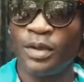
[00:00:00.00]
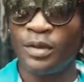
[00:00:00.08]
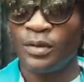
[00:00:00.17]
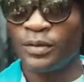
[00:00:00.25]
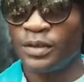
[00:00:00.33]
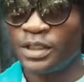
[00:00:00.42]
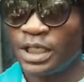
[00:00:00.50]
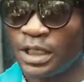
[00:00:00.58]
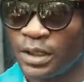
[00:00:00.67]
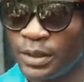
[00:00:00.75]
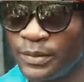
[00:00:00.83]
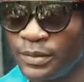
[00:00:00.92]
Oh, she
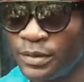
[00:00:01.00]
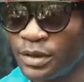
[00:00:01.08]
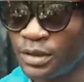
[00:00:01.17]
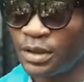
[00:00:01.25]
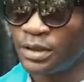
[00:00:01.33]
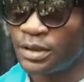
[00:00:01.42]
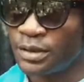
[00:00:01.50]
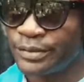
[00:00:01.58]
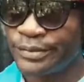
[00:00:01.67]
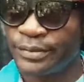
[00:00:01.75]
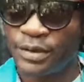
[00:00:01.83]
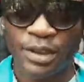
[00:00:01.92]
go. She just
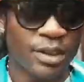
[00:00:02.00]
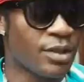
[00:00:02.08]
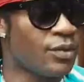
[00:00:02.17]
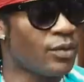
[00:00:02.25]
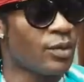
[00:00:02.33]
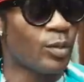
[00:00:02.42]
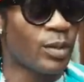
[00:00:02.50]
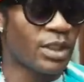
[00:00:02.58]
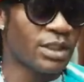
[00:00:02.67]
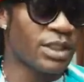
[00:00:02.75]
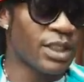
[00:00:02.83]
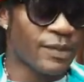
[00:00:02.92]
don't know how
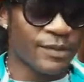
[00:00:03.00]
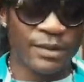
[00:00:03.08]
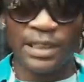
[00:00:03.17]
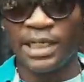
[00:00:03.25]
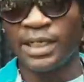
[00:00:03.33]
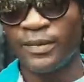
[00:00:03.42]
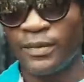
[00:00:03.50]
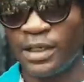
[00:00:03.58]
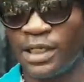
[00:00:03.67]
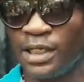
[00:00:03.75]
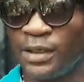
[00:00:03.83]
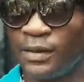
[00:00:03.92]
man stay in where they
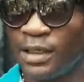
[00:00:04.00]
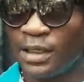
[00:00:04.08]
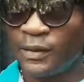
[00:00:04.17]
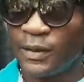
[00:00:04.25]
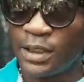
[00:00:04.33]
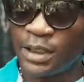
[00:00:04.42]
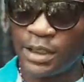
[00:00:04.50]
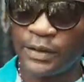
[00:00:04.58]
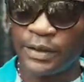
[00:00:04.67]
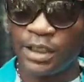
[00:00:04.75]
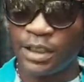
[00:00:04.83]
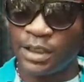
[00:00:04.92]
want to hear going on
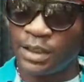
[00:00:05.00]
already.